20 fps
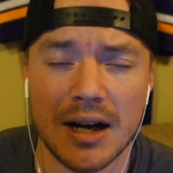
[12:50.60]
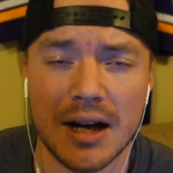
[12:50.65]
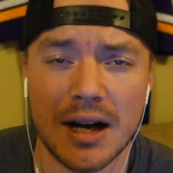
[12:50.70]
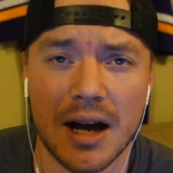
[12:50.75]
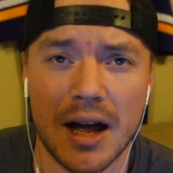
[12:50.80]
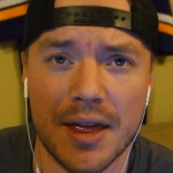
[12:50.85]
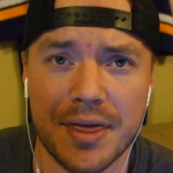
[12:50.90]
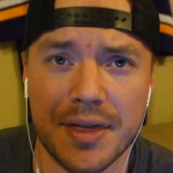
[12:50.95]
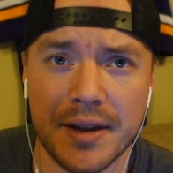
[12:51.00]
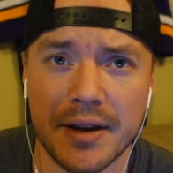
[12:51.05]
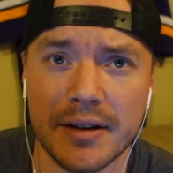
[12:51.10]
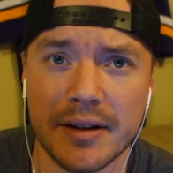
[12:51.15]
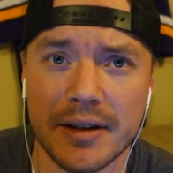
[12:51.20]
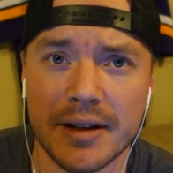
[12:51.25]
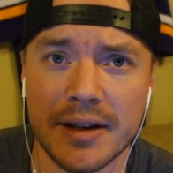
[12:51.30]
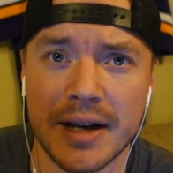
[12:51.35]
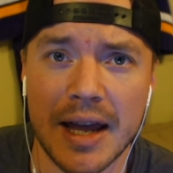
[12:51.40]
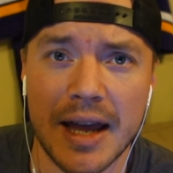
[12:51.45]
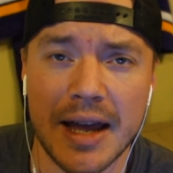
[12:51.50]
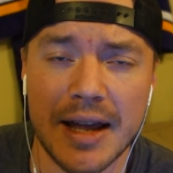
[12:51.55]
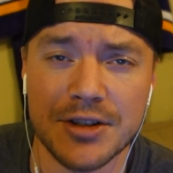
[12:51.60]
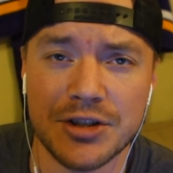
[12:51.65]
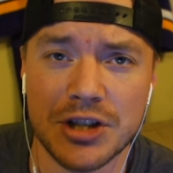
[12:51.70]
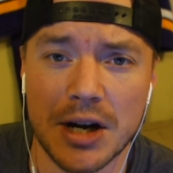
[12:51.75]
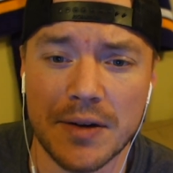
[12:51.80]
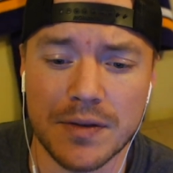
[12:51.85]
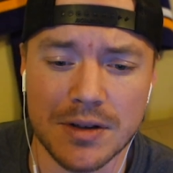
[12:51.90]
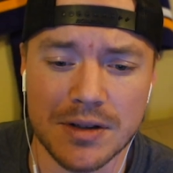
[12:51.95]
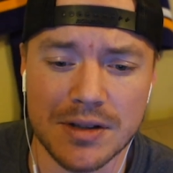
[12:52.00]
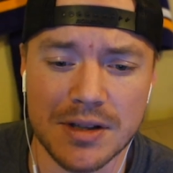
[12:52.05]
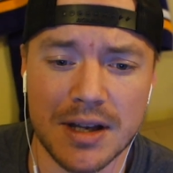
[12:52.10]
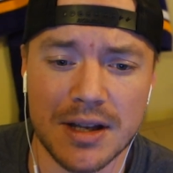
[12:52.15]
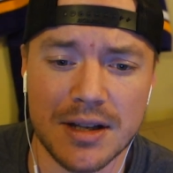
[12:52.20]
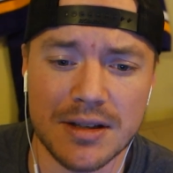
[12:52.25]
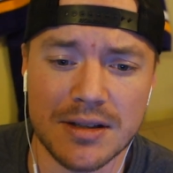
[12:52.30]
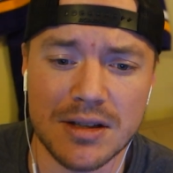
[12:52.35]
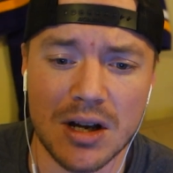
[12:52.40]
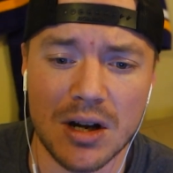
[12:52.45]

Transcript: Thielen and Jefferson.